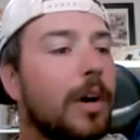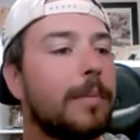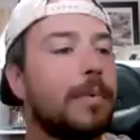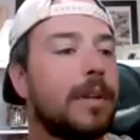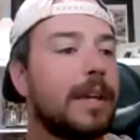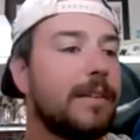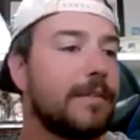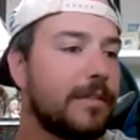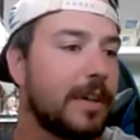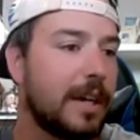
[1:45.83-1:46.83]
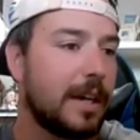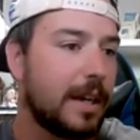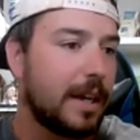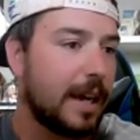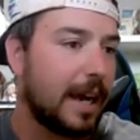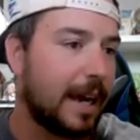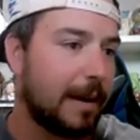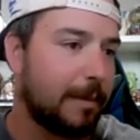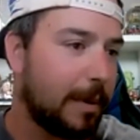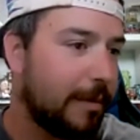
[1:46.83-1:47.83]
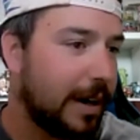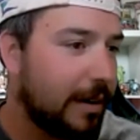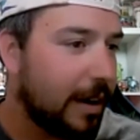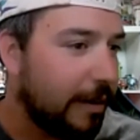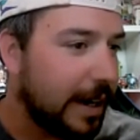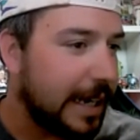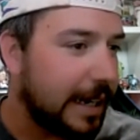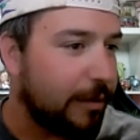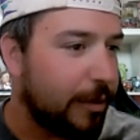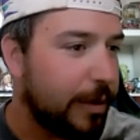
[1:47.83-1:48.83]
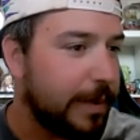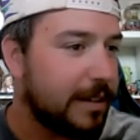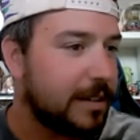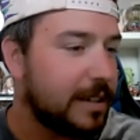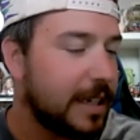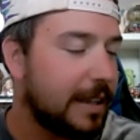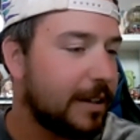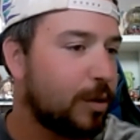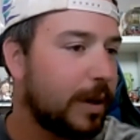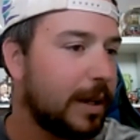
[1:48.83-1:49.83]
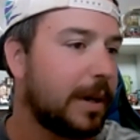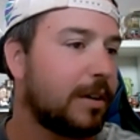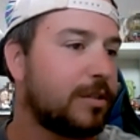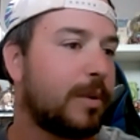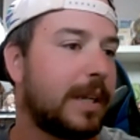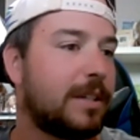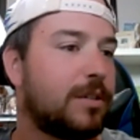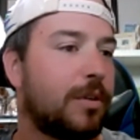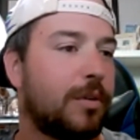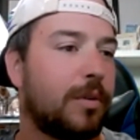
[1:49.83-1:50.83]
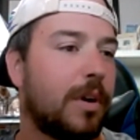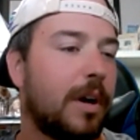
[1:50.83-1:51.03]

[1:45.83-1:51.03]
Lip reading: I believe. I ran out of room there. It's either 21 or 22.